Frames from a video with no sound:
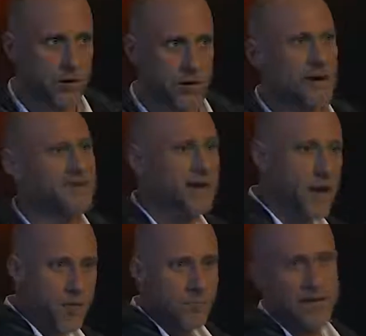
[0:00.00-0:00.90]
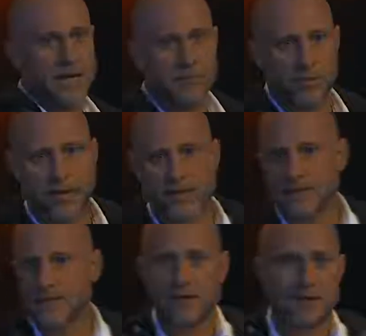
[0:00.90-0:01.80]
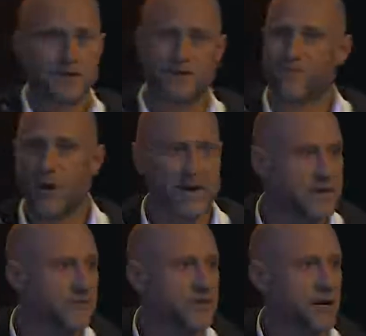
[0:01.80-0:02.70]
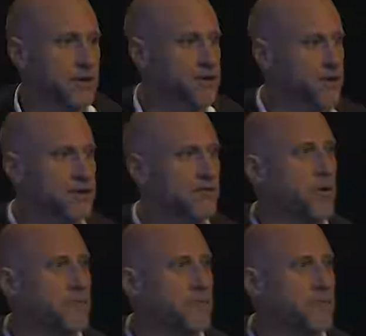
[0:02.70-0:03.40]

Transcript: world around us is a complicated place. There's all kinds of structures and